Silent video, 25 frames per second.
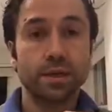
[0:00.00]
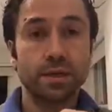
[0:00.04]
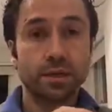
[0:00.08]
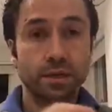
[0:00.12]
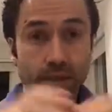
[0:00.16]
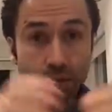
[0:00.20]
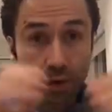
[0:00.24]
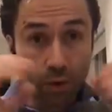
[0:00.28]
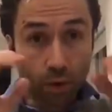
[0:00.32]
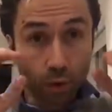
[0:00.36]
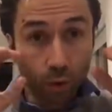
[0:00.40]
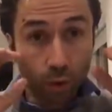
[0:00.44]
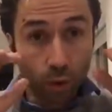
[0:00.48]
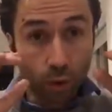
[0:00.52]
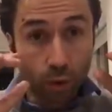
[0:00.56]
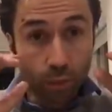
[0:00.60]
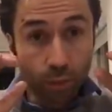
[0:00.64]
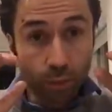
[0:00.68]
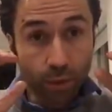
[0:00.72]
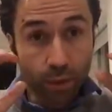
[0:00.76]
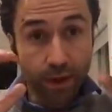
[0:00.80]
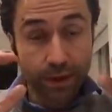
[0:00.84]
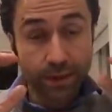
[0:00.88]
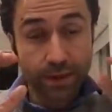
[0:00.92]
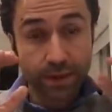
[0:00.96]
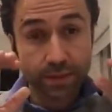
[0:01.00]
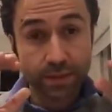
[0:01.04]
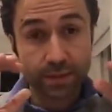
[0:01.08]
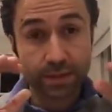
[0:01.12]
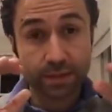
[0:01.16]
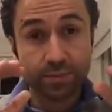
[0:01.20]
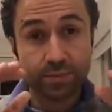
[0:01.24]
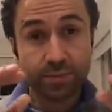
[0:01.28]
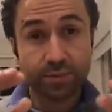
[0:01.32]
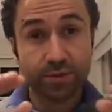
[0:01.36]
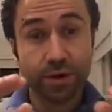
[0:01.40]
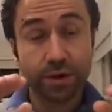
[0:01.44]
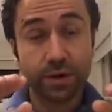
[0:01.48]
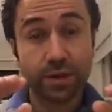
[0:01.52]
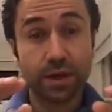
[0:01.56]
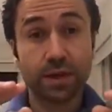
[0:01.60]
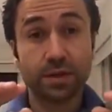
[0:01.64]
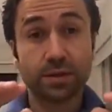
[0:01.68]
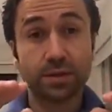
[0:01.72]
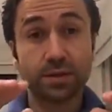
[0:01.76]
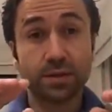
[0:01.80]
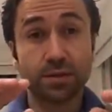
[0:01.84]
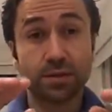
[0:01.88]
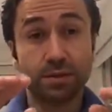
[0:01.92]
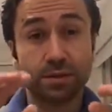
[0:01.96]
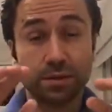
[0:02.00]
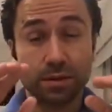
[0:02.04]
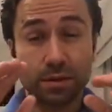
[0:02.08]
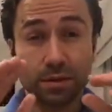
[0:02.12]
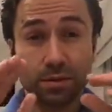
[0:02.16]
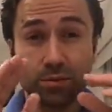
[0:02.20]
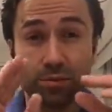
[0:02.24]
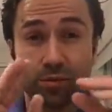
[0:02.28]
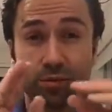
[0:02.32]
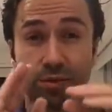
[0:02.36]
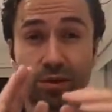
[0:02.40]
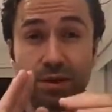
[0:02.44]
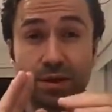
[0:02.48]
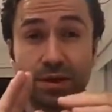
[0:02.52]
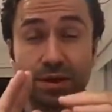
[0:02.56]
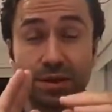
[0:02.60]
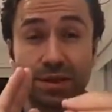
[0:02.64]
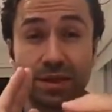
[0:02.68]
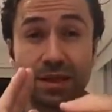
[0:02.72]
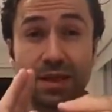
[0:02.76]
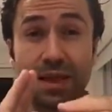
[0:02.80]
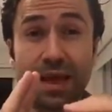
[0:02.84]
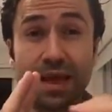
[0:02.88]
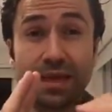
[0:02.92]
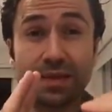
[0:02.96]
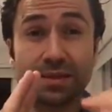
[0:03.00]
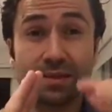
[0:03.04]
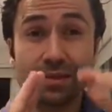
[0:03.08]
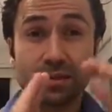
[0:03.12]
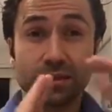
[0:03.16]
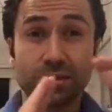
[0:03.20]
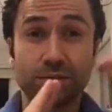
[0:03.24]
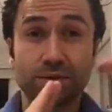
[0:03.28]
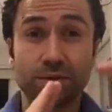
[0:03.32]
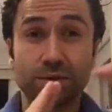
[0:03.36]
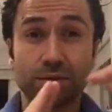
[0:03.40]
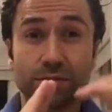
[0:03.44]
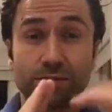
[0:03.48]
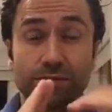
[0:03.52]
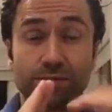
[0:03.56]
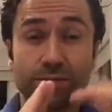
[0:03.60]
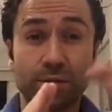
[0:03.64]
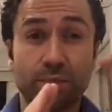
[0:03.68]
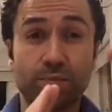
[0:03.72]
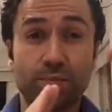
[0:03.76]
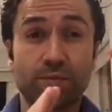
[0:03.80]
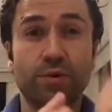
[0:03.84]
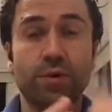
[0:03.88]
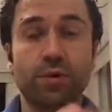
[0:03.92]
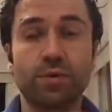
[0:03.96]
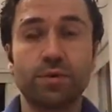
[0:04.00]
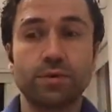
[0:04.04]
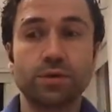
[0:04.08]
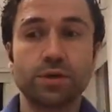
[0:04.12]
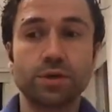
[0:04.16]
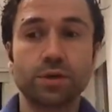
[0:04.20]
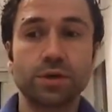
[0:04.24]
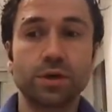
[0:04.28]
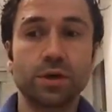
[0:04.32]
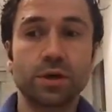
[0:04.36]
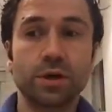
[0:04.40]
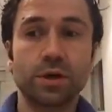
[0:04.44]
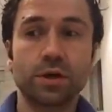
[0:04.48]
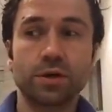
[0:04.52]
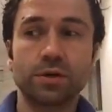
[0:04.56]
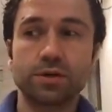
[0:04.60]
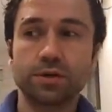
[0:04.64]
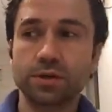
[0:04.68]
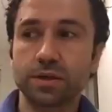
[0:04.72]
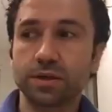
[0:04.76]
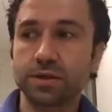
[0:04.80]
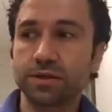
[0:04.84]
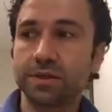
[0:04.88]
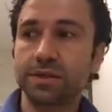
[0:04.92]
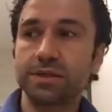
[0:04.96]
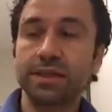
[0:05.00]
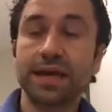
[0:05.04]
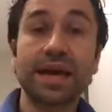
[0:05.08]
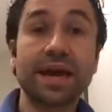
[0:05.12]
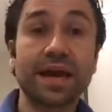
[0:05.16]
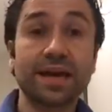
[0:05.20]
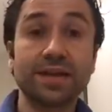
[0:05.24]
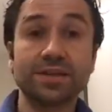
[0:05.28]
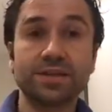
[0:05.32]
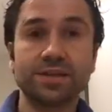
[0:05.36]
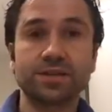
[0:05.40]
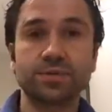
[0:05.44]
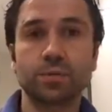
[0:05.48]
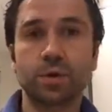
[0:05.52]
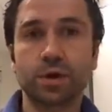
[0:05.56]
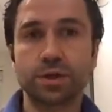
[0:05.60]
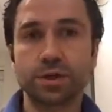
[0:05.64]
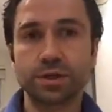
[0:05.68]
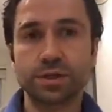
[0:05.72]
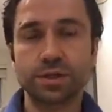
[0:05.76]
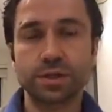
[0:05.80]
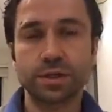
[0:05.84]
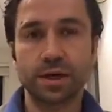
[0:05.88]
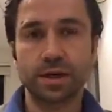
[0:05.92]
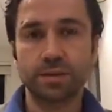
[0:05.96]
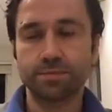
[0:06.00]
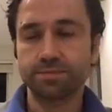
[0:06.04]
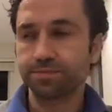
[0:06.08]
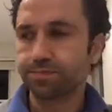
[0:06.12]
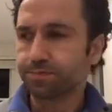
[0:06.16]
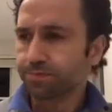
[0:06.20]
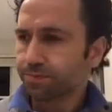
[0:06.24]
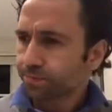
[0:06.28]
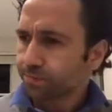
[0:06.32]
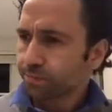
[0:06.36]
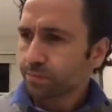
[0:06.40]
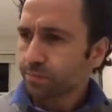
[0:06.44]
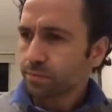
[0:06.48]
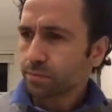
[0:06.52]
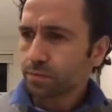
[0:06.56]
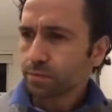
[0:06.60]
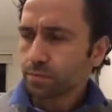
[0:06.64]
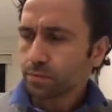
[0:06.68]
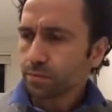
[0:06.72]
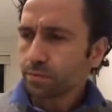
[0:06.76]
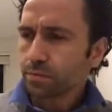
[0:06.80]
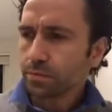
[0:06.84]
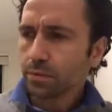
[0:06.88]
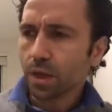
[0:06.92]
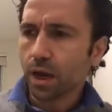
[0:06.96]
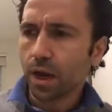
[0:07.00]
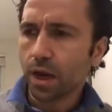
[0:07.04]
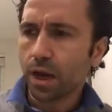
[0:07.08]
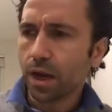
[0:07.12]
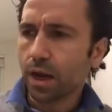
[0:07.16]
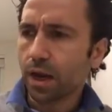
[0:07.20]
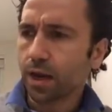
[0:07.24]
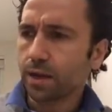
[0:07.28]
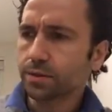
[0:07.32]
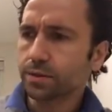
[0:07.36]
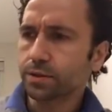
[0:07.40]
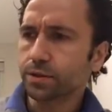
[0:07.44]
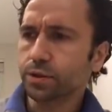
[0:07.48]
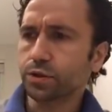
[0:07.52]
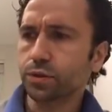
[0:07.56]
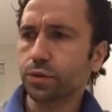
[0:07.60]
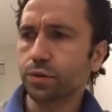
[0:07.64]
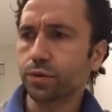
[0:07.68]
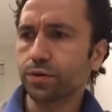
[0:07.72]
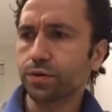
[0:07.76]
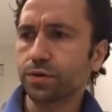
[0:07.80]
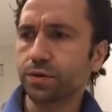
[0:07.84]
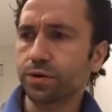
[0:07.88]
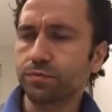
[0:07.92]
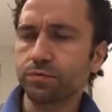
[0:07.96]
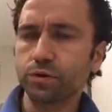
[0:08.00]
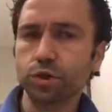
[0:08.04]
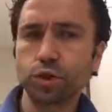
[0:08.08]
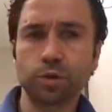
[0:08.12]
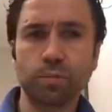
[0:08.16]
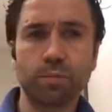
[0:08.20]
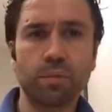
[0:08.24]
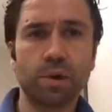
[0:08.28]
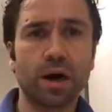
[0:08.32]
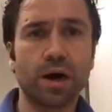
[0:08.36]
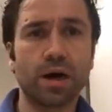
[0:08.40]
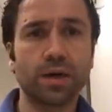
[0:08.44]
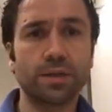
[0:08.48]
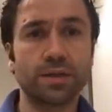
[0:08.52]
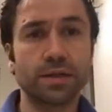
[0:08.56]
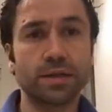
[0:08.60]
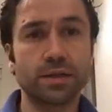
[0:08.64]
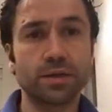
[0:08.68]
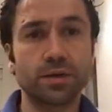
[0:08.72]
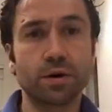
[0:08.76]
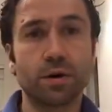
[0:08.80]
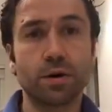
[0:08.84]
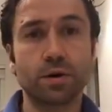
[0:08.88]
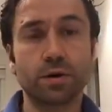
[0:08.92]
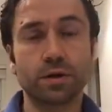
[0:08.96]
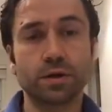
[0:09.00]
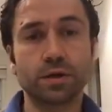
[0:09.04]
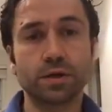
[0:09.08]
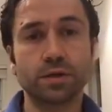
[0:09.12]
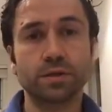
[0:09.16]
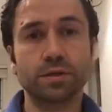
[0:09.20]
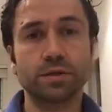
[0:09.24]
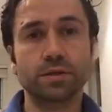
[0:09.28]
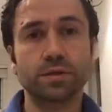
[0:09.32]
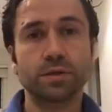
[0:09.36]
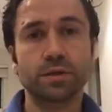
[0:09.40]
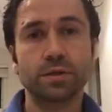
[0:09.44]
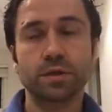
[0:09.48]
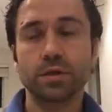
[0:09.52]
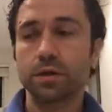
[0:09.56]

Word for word: The core point is the product and the product-led sort of approach. So today I just watched Um, Uh, the story of Chobani yogurt.